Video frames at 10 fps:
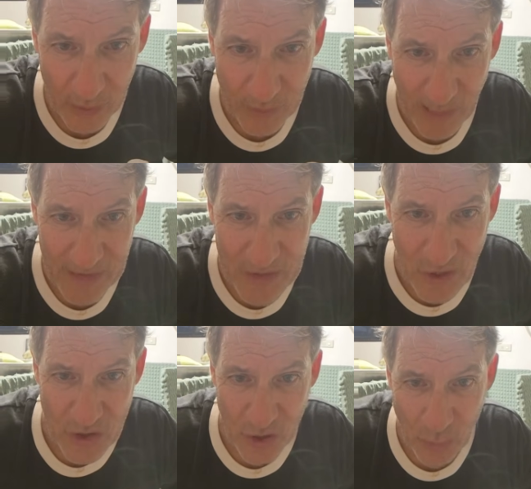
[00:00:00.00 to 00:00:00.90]
5
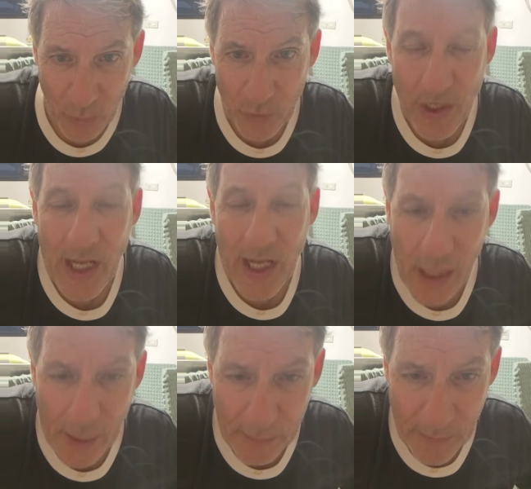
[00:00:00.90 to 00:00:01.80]
songs in the world are not
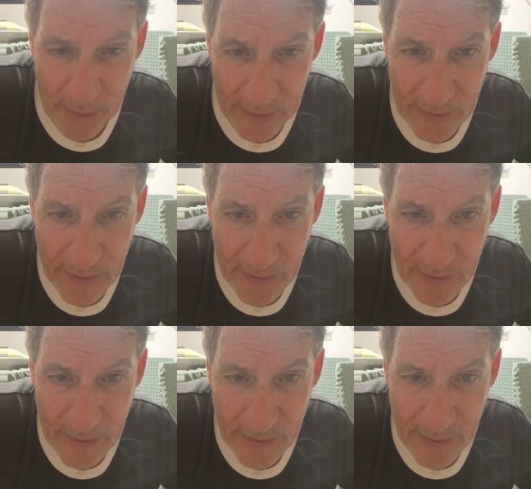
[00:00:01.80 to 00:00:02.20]
copyrighted,